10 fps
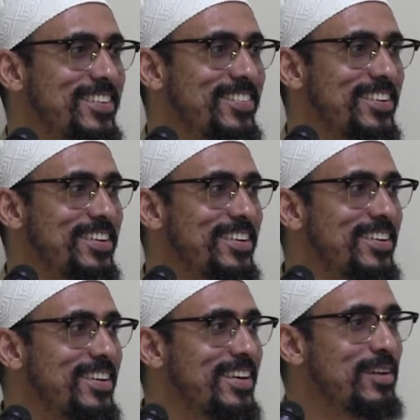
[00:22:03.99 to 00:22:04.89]
Really.
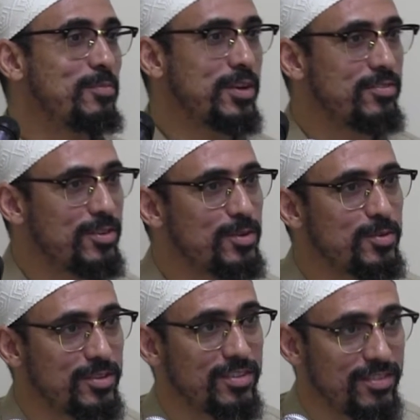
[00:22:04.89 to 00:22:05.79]
But if
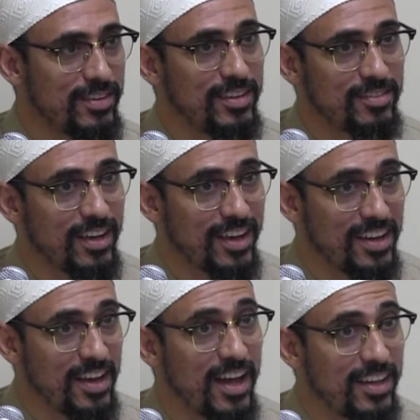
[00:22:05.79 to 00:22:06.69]
it's like
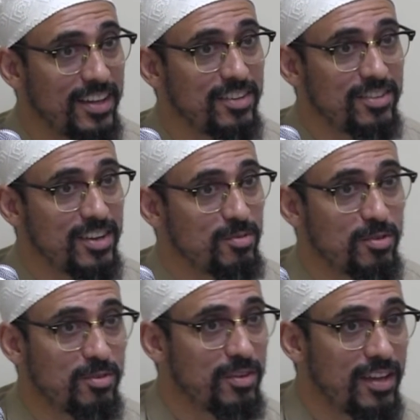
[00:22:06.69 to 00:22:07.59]
annihilation in
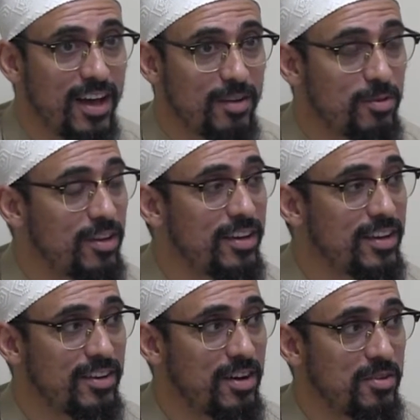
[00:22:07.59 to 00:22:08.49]
Rasulullah, wallahi,
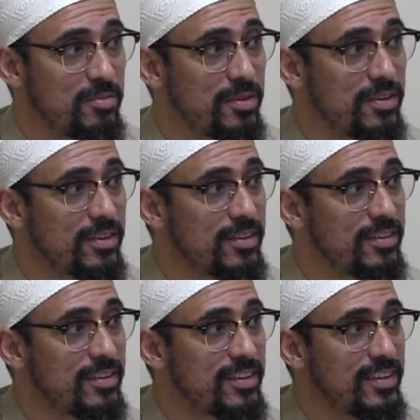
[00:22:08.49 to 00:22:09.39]
it'll always be good.
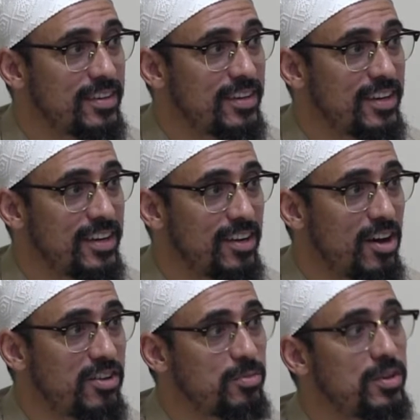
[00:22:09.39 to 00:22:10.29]
It'll
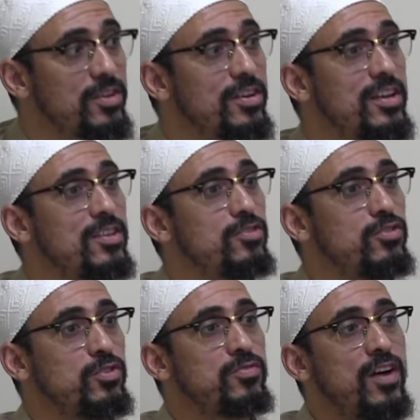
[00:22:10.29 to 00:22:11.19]
always be good, and
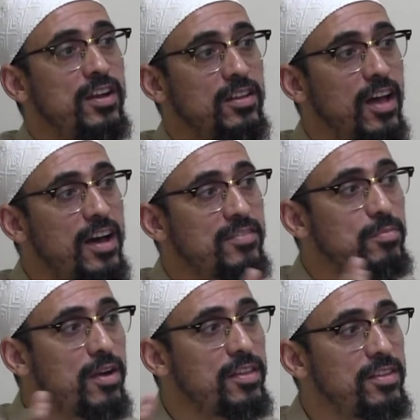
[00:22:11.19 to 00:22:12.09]
you'll find a lot of
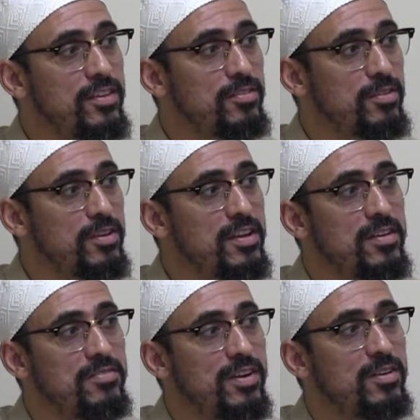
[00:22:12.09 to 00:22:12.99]
breadth in the sunnah
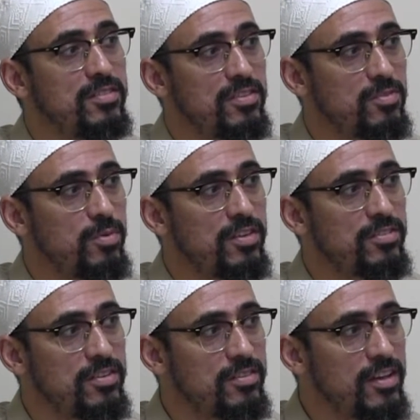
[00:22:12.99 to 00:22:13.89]
of various
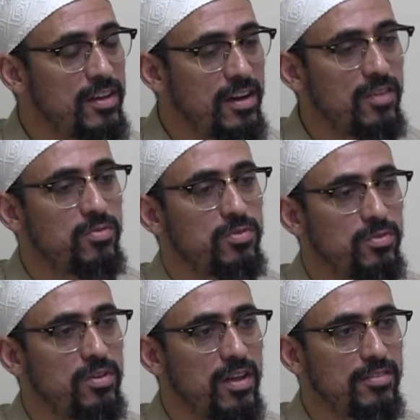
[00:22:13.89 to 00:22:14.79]
expressions of
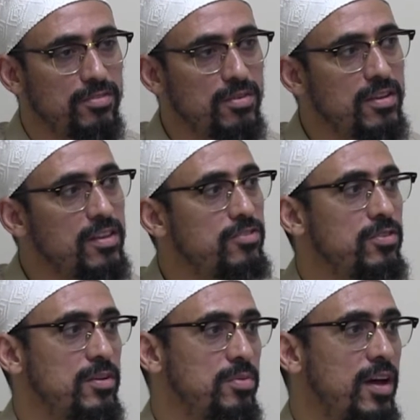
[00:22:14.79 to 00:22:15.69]
Rasulullah's sunnah that you
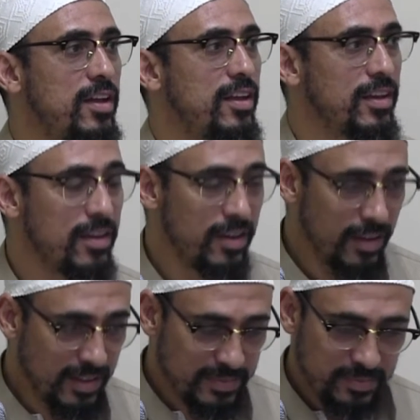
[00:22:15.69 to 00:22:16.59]
can apply. Like
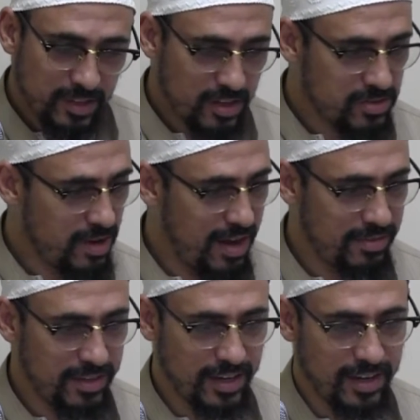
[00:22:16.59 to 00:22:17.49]

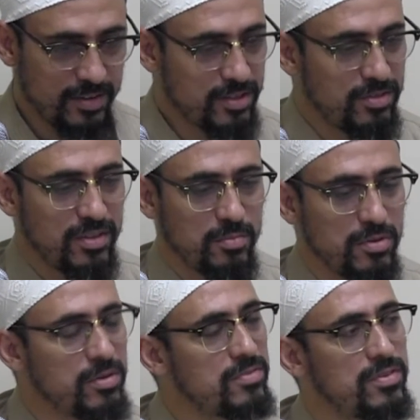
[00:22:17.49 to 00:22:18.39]
traveling, you see
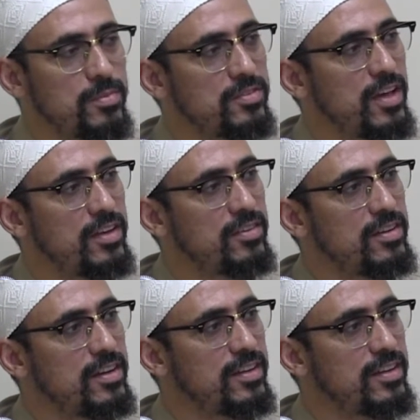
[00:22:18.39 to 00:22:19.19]
beautiful masajid,